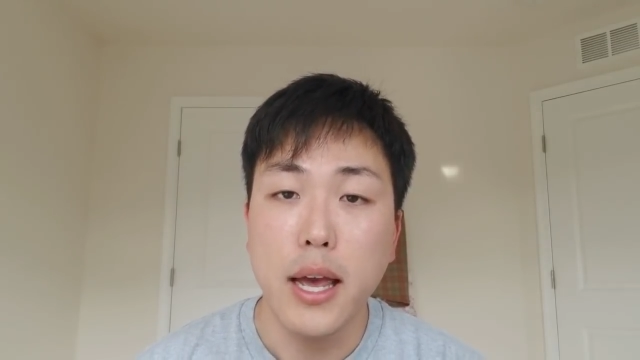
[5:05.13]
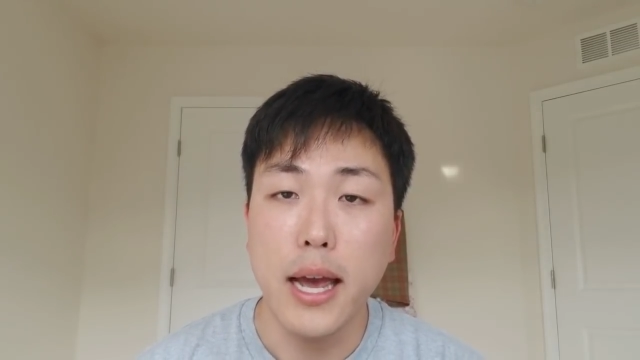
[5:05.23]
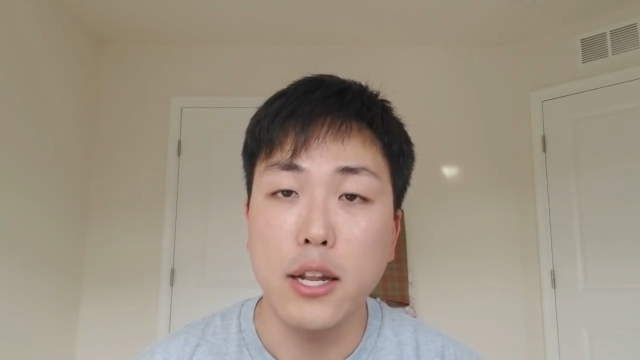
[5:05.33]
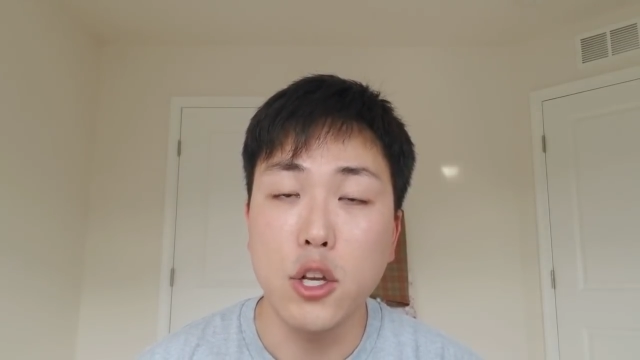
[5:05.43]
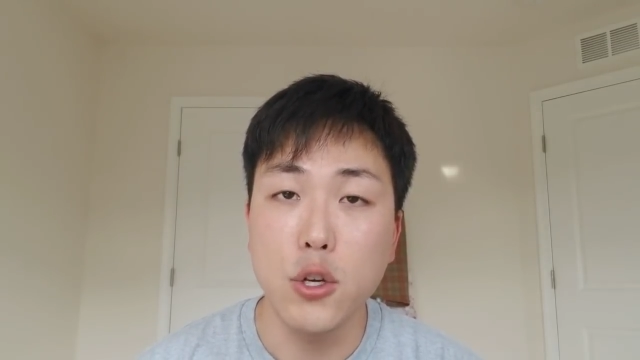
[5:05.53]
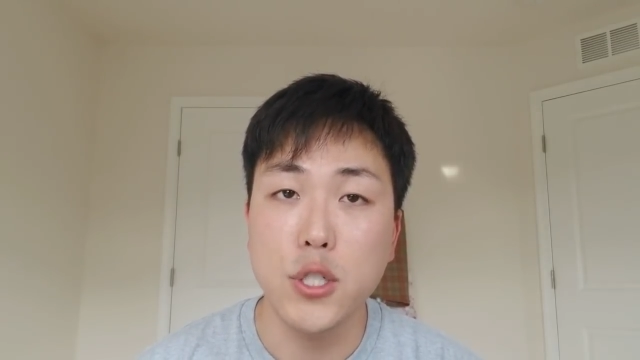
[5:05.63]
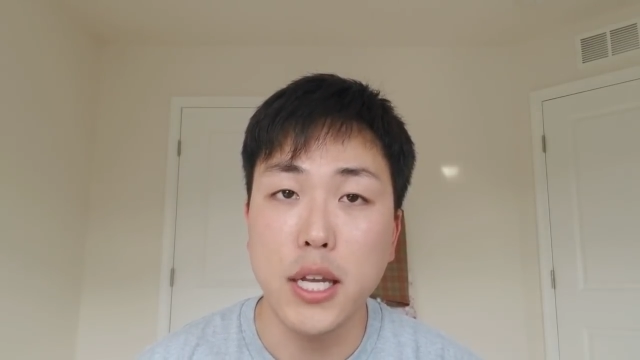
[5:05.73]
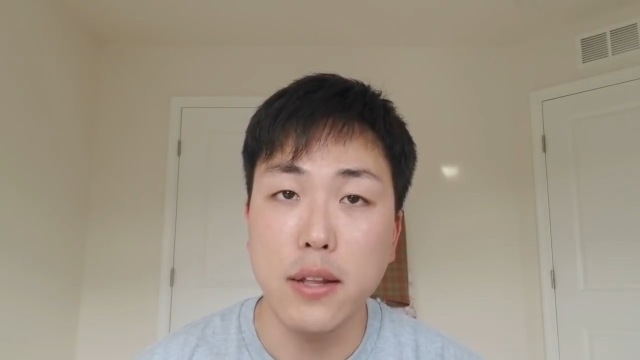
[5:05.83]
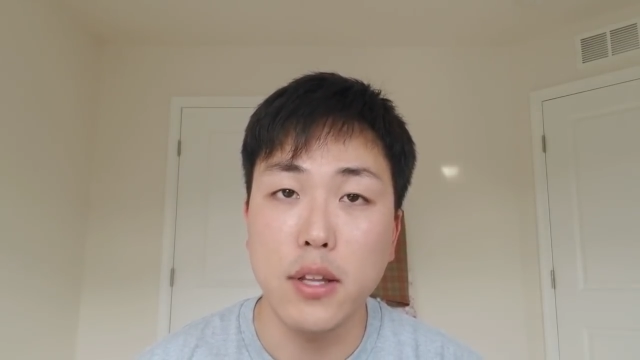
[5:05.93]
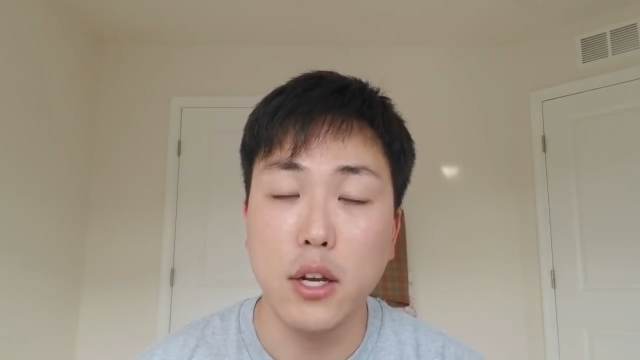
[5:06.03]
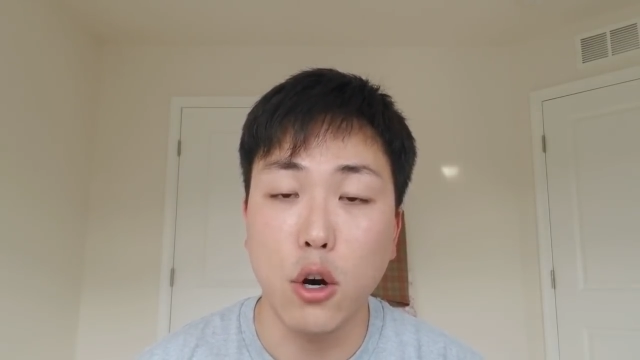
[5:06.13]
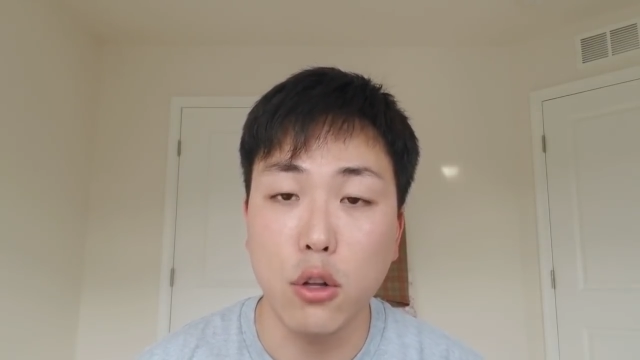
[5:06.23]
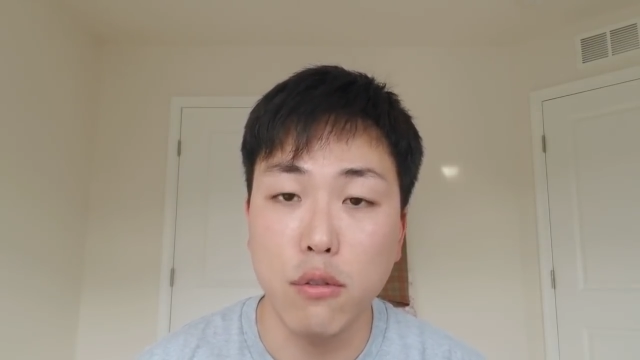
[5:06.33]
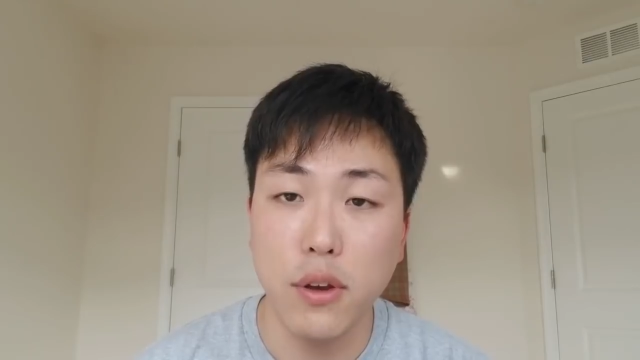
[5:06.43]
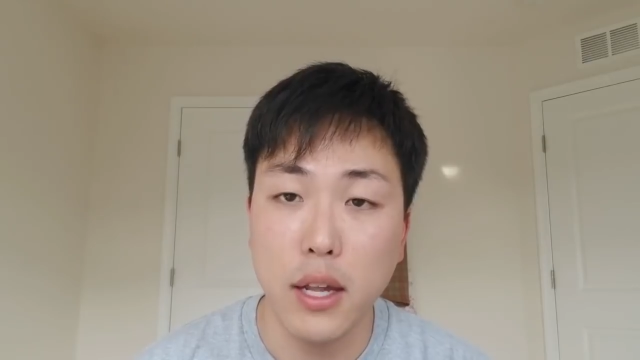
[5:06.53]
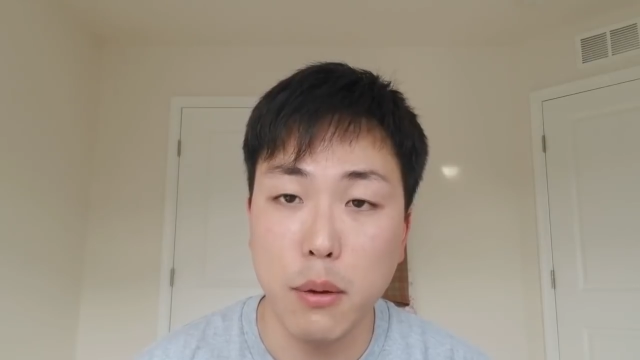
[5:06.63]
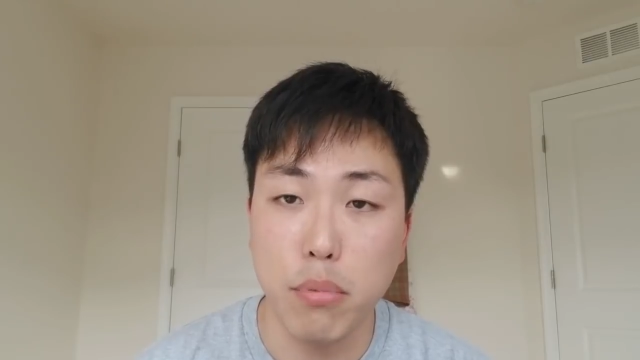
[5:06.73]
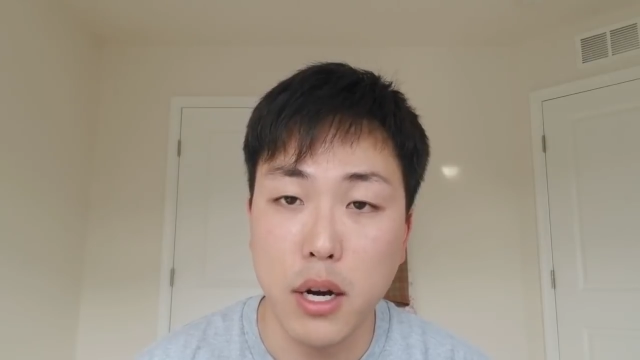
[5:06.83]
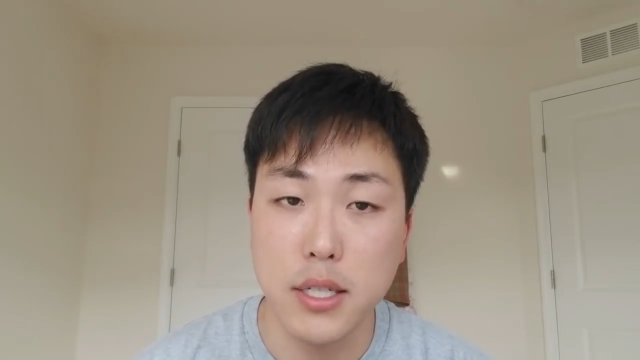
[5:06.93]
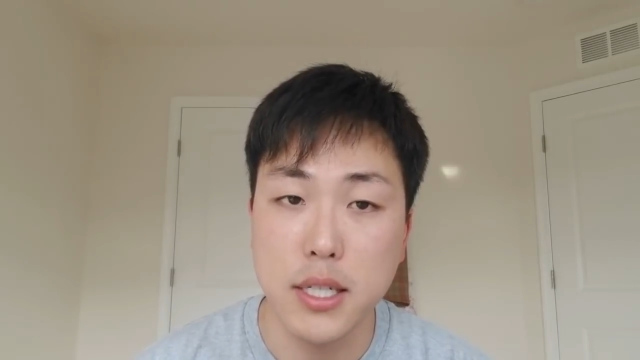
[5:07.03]
and used in the cultivating
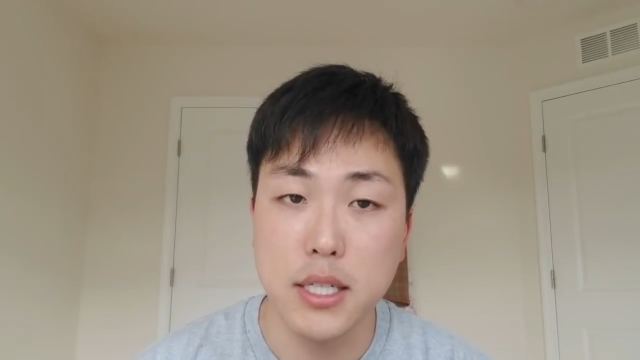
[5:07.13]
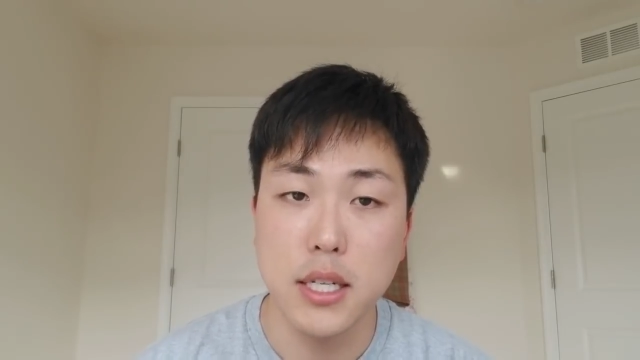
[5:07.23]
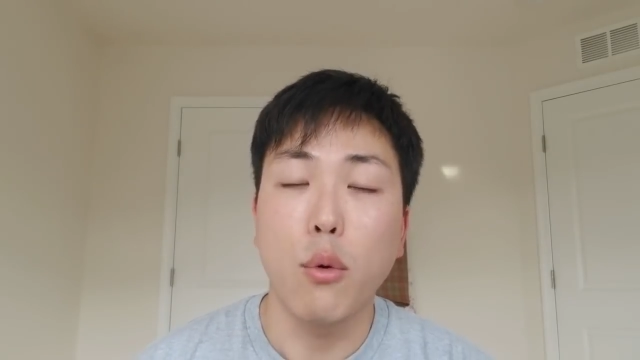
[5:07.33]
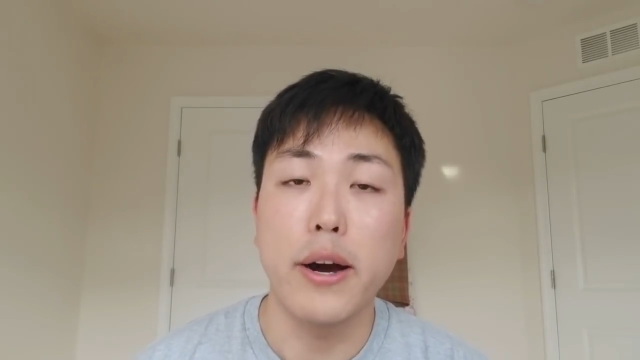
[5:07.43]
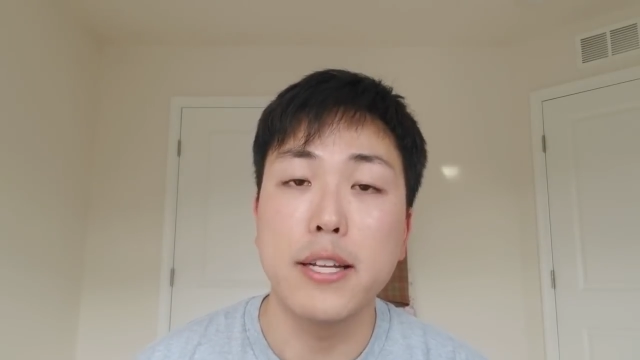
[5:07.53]
process.